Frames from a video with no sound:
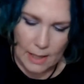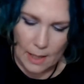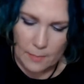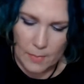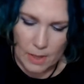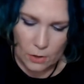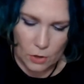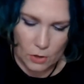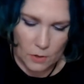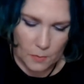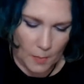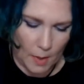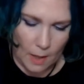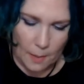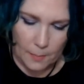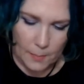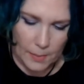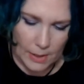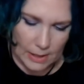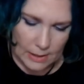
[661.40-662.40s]
me just pop
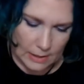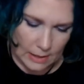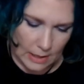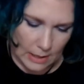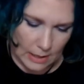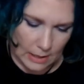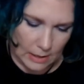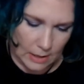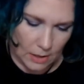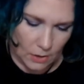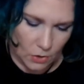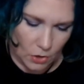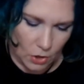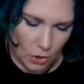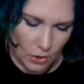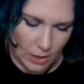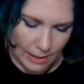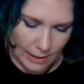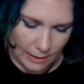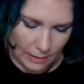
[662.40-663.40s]
this in so you
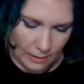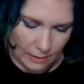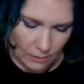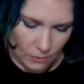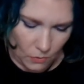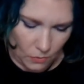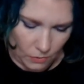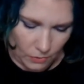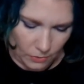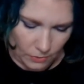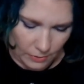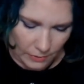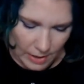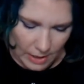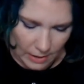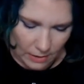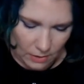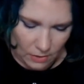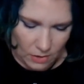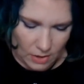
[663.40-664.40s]
can get the whole thing.
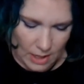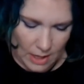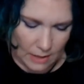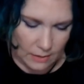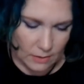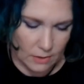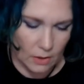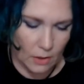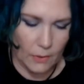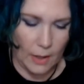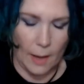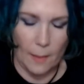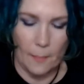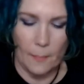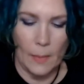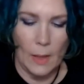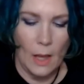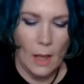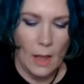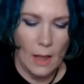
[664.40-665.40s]
You can't. Okay,
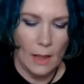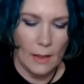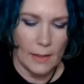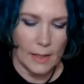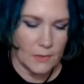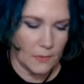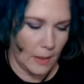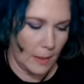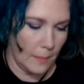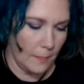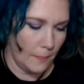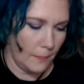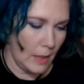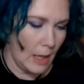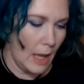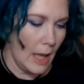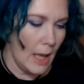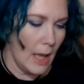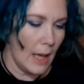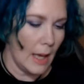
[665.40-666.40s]
that's fine.
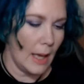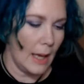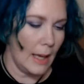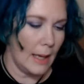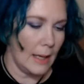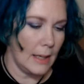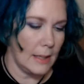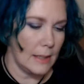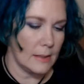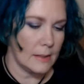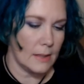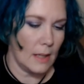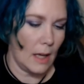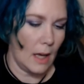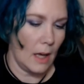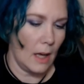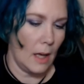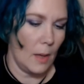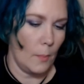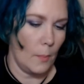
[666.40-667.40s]
Is
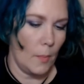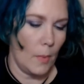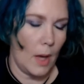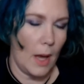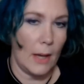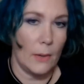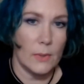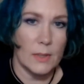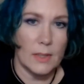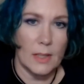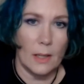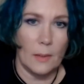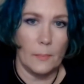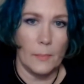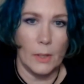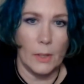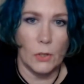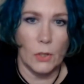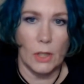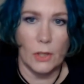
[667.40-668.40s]
I was at my
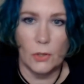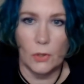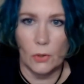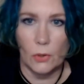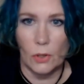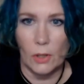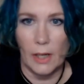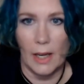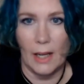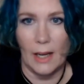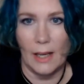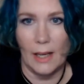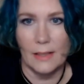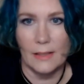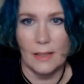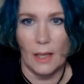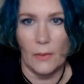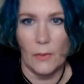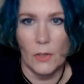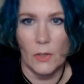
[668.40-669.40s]
drugstore and I
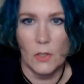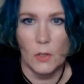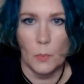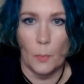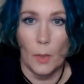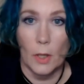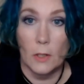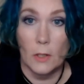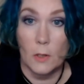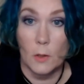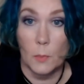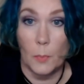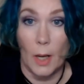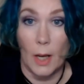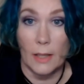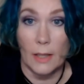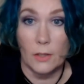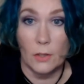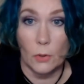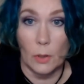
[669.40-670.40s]
saw this
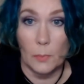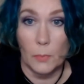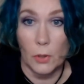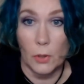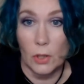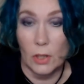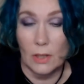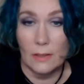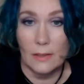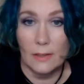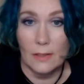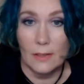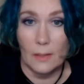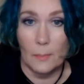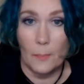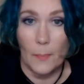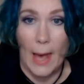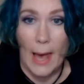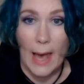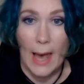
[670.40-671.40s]
Spascriptions
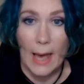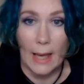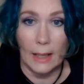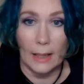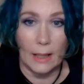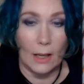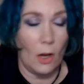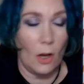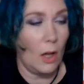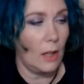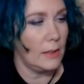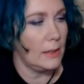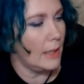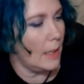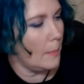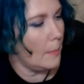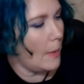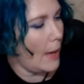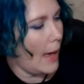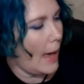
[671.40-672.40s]
pack, holiday
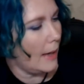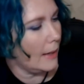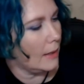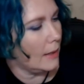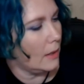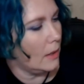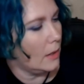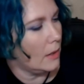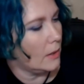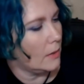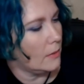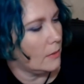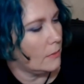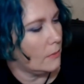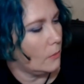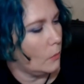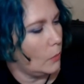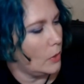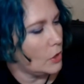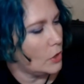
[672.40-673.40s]
pack of
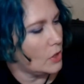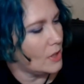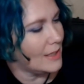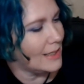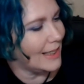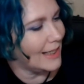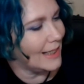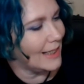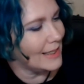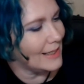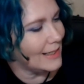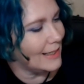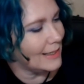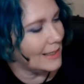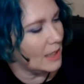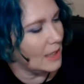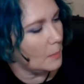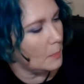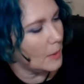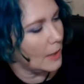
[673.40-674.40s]
Wishes and Kisses
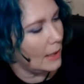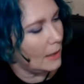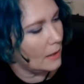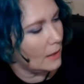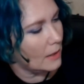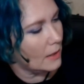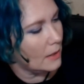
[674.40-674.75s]
lip kit.